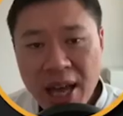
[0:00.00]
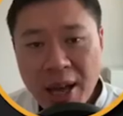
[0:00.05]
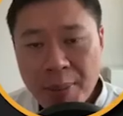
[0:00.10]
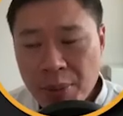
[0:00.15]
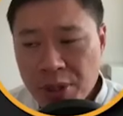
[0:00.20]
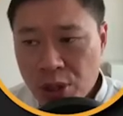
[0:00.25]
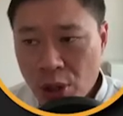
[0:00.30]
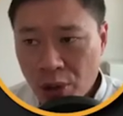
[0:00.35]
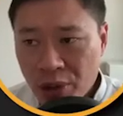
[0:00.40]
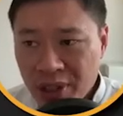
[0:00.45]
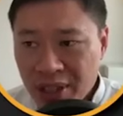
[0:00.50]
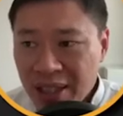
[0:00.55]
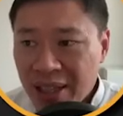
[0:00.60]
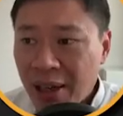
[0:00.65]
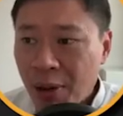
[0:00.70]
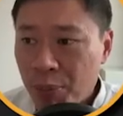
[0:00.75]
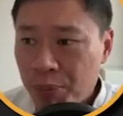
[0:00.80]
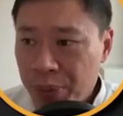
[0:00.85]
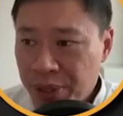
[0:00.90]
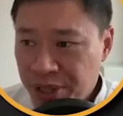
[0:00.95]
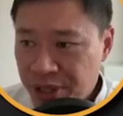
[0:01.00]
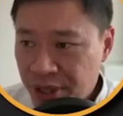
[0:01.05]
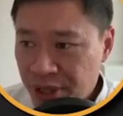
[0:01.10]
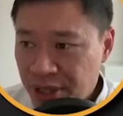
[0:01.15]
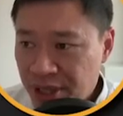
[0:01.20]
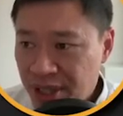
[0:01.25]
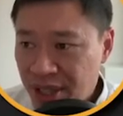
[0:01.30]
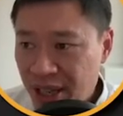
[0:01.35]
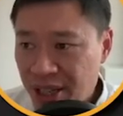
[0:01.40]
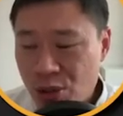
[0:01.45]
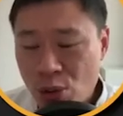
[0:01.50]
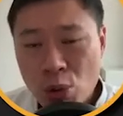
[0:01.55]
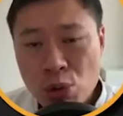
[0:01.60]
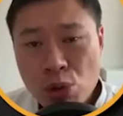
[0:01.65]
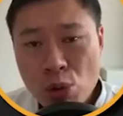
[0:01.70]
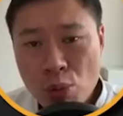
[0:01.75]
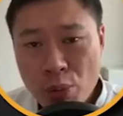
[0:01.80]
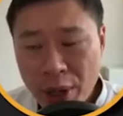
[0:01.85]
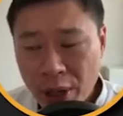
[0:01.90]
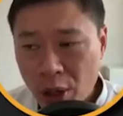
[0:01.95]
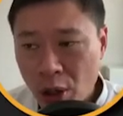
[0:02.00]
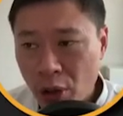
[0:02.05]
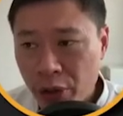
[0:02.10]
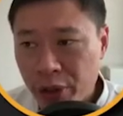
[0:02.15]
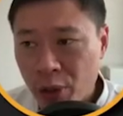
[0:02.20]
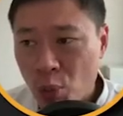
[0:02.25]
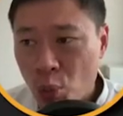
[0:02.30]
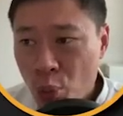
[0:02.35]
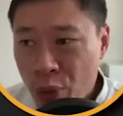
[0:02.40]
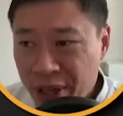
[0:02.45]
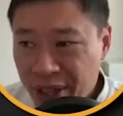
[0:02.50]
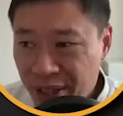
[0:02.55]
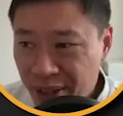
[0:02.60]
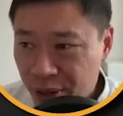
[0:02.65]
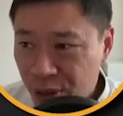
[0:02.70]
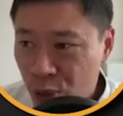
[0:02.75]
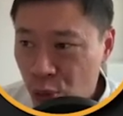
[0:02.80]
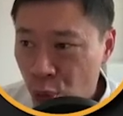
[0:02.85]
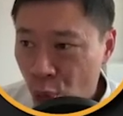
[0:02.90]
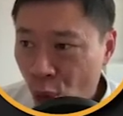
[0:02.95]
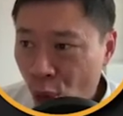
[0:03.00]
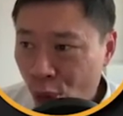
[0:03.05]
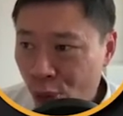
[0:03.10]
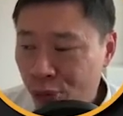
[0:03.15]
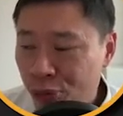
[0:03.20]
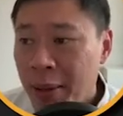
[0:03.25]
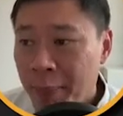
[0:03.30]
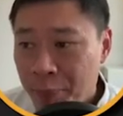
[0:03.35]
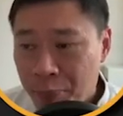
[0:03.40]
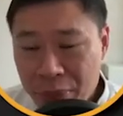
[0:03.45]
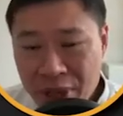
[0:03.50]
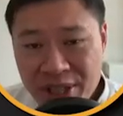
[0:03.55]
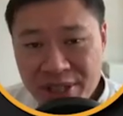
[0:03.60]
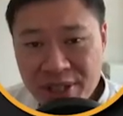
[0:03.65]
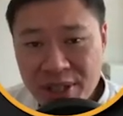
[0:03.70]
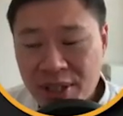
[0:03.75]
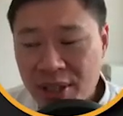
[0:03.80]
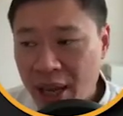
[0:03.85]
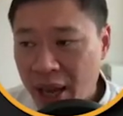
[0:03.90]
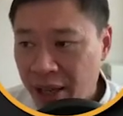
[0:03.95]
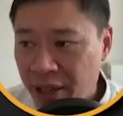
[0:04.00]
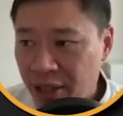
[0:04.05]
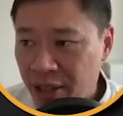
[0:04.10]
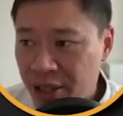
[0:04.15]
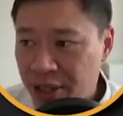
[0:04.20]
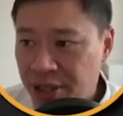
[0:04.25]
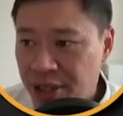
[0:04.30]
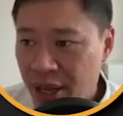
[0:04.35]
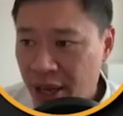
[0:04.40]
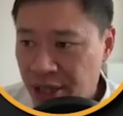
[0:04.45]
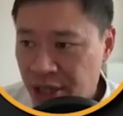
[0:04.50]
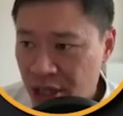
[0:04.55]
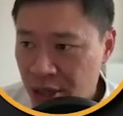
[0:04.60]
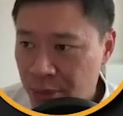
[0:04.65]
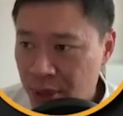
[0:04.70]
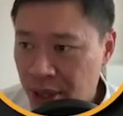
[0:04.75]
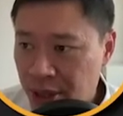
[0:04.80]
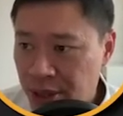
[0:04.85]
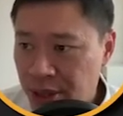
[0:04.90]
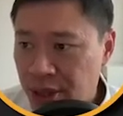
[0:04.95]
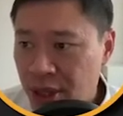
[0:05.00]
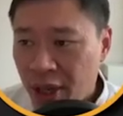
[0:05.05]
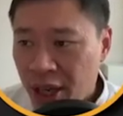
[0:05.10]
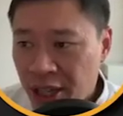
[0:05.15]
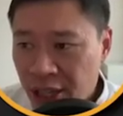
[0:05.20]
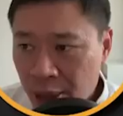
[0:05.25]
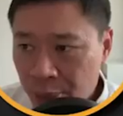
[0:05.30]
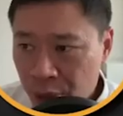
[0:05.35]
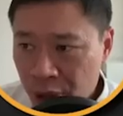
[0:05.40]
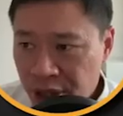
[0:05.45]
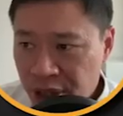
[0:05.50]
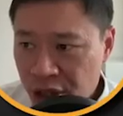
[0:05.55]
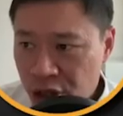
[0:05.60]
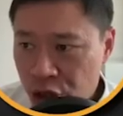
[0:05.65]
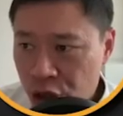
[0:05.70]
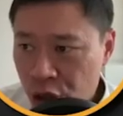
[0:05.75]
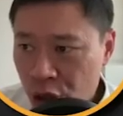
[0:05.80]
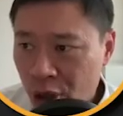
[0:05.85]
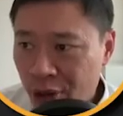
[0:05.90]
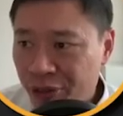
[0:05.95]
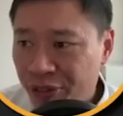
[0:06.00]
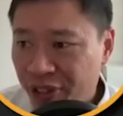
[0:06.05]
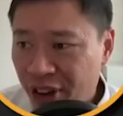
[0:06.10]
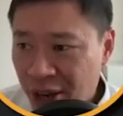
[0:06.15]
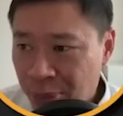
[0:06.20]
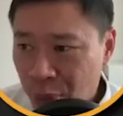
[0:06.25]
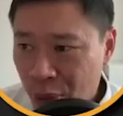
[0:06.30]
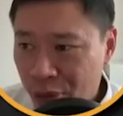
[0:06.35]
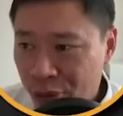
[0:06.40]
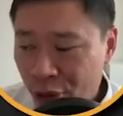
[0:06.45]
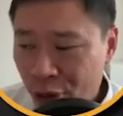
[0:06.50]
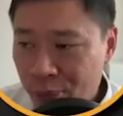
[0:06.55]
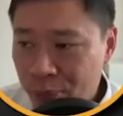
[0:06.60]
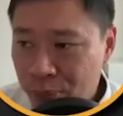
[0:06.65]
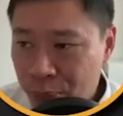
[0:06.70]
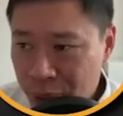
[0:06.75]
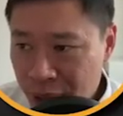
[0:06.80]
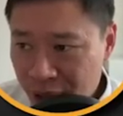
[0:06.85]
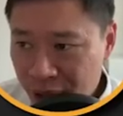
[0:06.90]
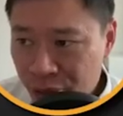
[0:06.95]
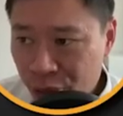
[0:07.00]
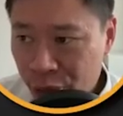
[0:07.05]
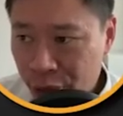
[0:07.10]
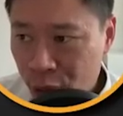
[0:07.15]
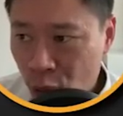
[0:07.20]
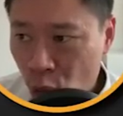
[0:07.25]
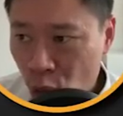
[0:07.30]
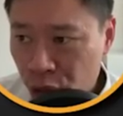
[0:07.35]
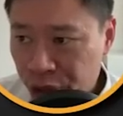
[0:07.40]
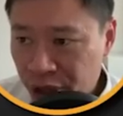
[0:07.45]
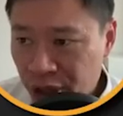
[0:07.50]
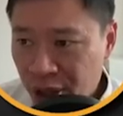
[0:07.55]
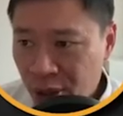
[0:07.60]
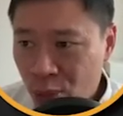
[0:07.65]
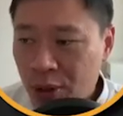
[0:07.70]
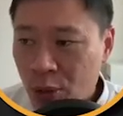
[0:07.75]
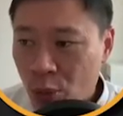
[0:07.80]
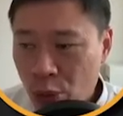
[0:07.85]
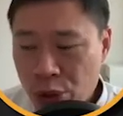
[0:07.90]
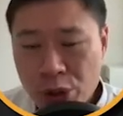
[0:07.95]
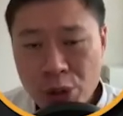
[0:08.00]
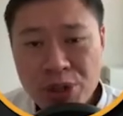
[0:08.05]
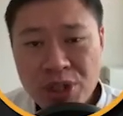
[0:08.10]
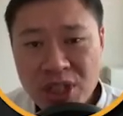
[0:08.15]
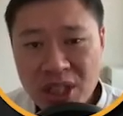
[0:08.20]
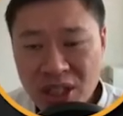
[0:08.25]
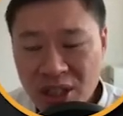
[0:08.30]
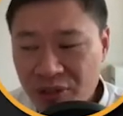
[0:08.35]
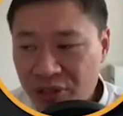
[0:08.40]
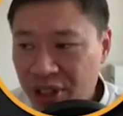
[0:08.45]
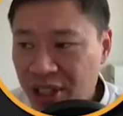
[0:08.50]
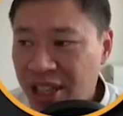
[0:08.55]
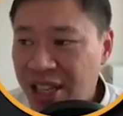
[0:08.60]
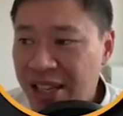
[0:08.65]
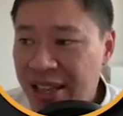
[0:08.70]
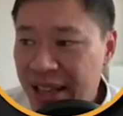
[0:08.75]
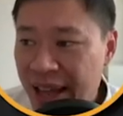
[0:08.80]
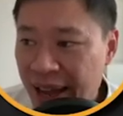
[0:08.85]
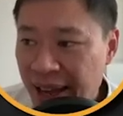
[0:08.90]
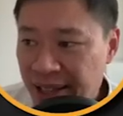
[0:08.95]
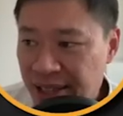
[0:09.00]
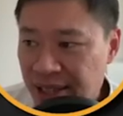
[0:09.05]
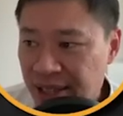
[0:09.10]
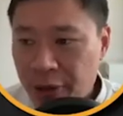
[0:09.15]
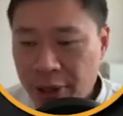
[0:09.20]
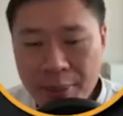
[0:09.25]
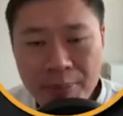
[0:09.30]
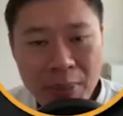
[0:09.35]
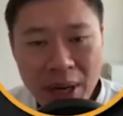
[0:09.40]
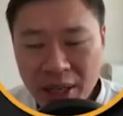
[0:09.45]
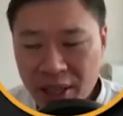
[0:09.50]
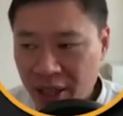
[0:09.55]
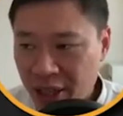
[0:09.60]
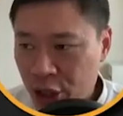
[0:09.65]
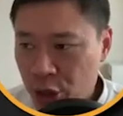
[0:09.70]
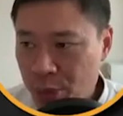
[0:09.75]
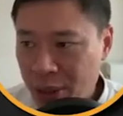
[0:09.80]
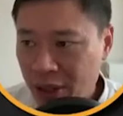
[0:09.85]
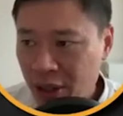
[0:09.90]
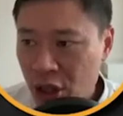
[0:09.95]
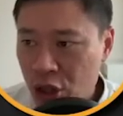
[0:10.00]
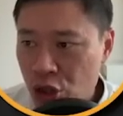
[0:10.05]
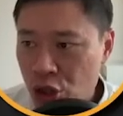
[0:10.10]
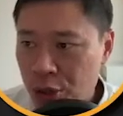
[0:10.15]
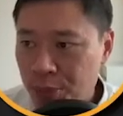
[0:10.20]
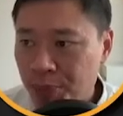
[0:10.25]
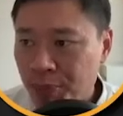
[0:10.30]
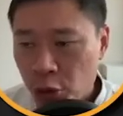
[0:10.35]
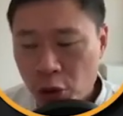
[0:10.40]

Amazon cloud business has also recorded weak growth, missing analyst estimates. AWS actually clocked $5.4 billion for the quarter, which was significantly less than market expectation.